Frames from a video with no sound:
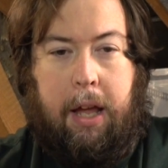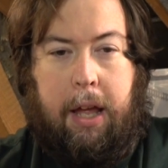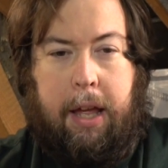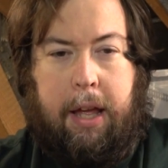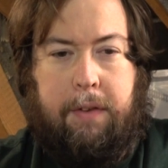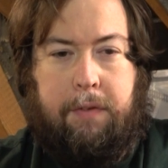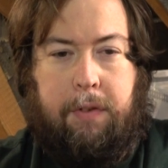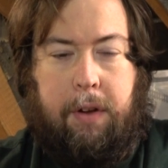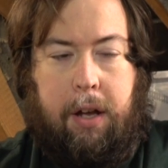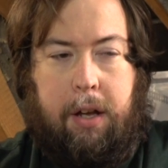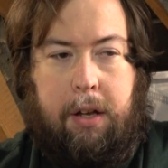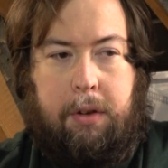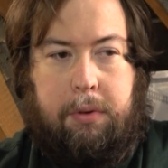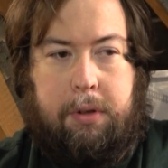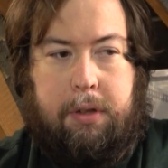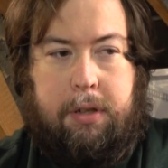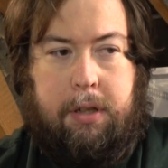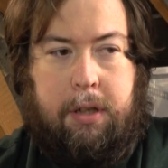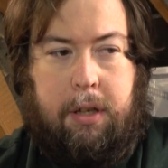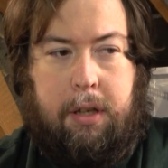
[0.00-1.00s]
if I
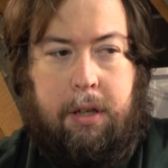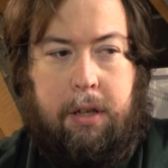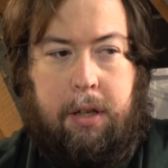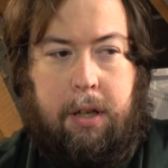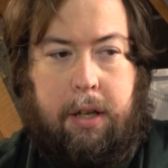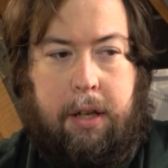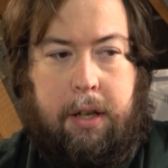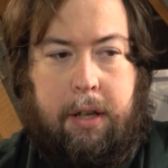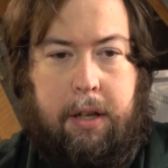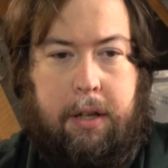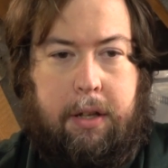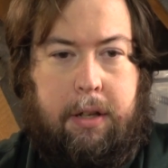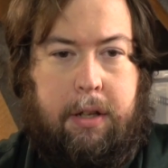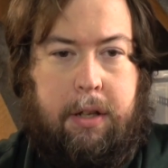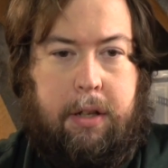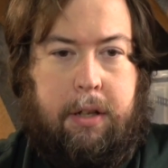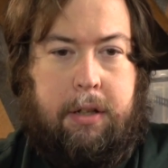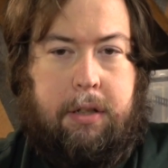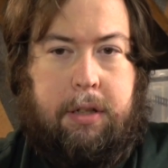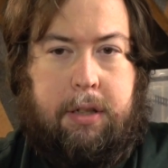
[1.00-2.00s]
was
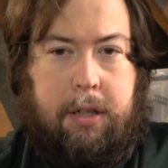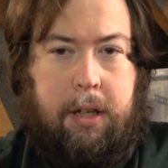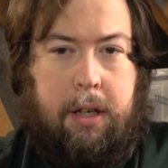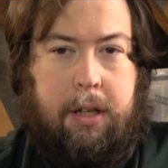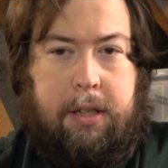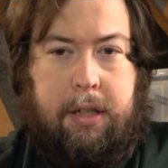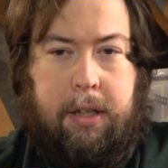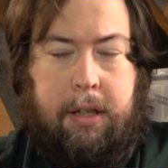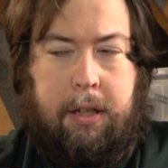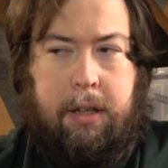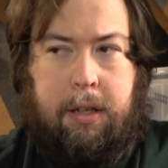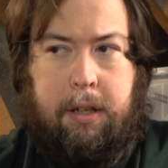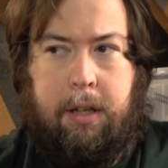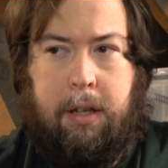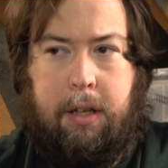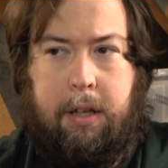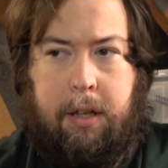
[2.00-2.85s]
starting